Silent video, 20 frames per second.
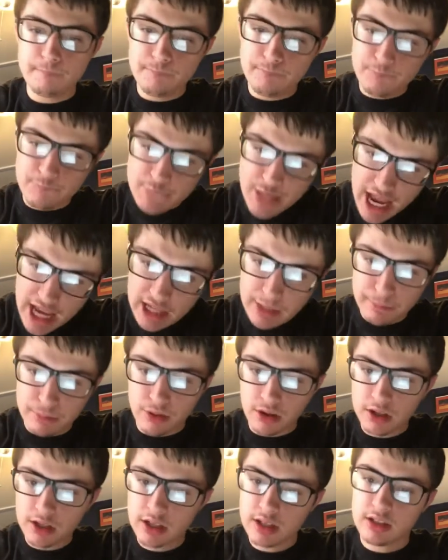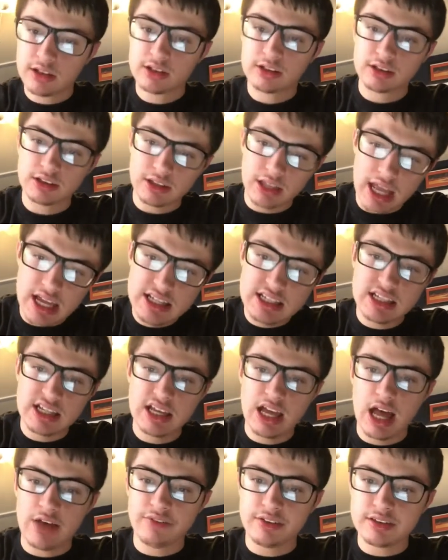Dana Brooke,
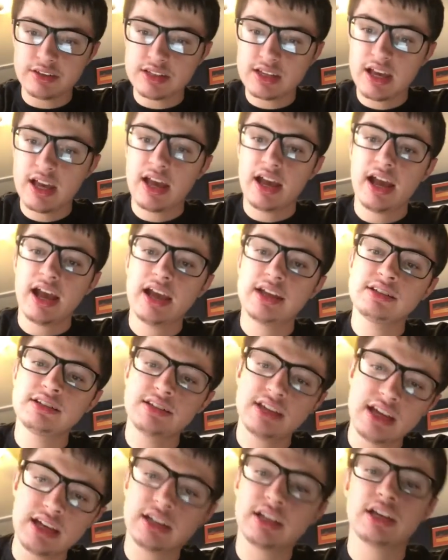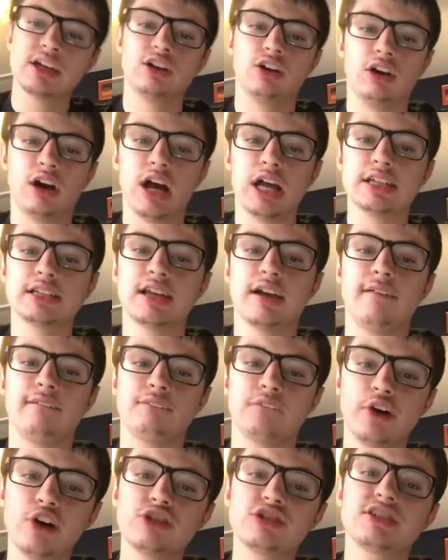Lacey Evans, and Nikki Cross
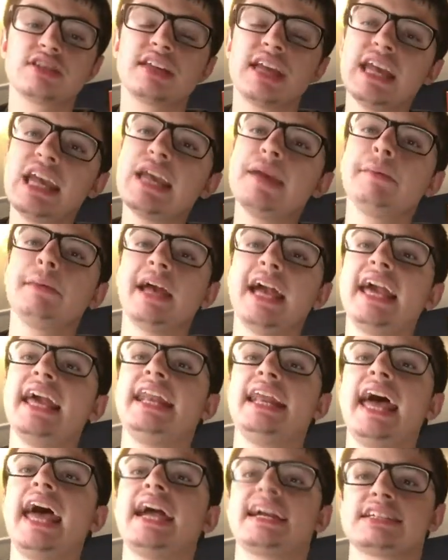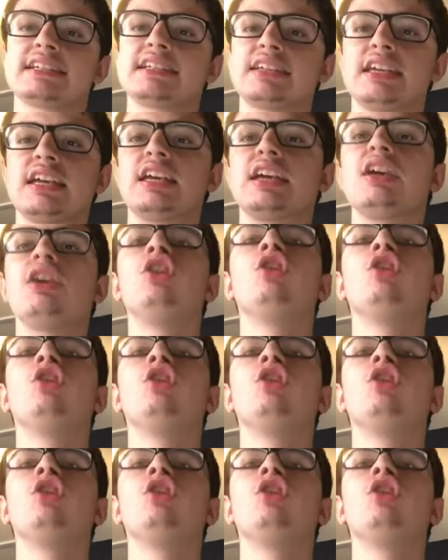versus Team NXT,